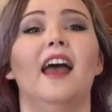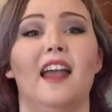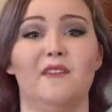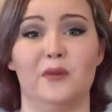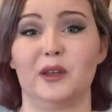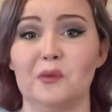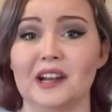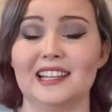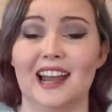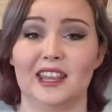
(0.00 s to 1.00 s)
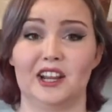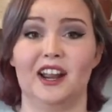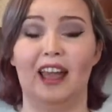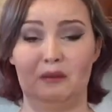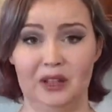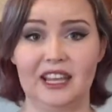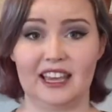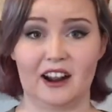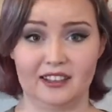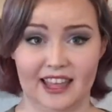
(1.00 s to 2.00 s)
If we can work together and really
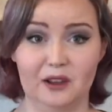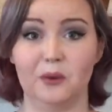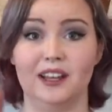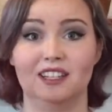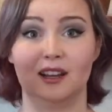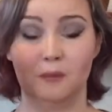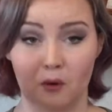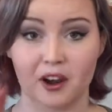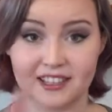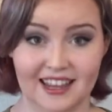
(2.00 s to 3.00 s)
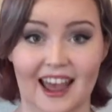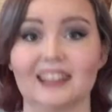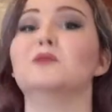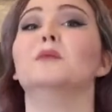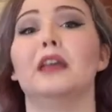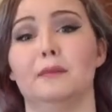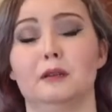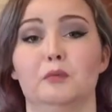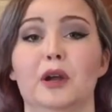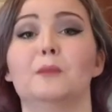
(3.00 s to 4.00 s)
get our language more exact, we'll be able
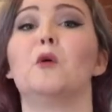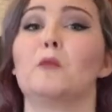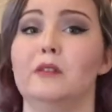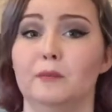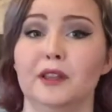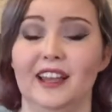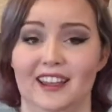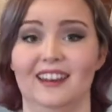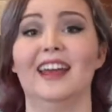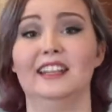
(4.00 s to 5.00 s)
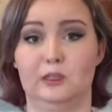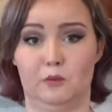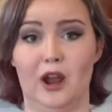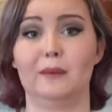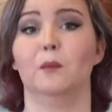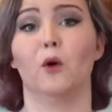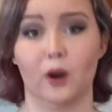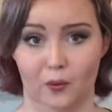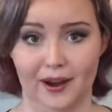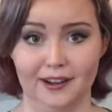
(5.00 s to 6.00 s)
to bring more people in and spread more
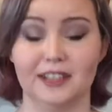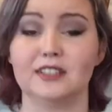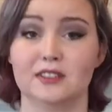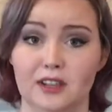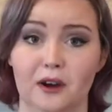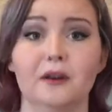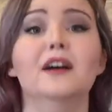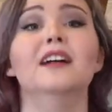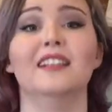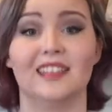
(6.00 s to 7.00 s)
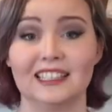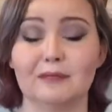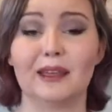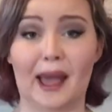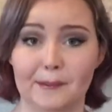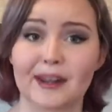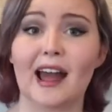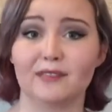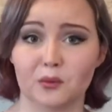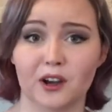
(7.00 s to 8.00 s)
awareness. So That's something I'm gonna
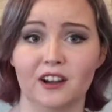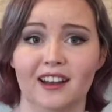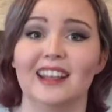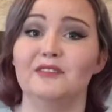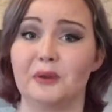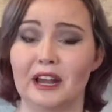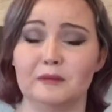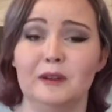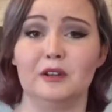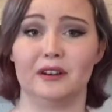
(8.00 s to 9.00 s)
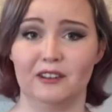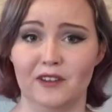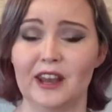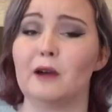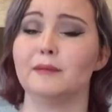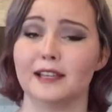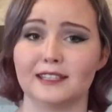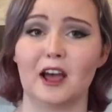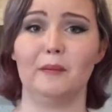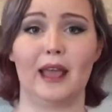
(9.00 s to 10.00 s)
have to work on. If you catch me do it in a video, please
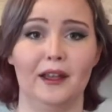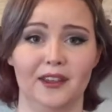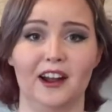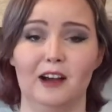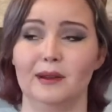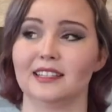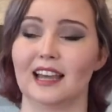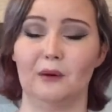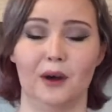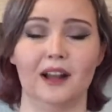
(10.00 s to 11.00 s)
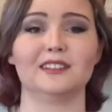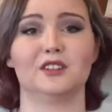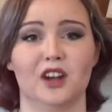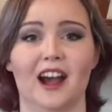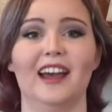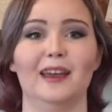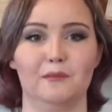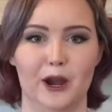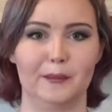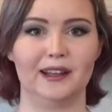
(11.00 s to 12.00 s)
call me out in the comments. I want to try and
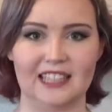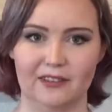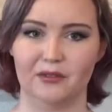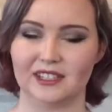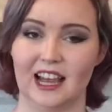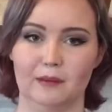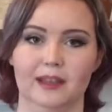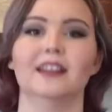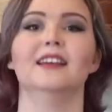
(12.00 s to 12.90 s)
break myself of this habit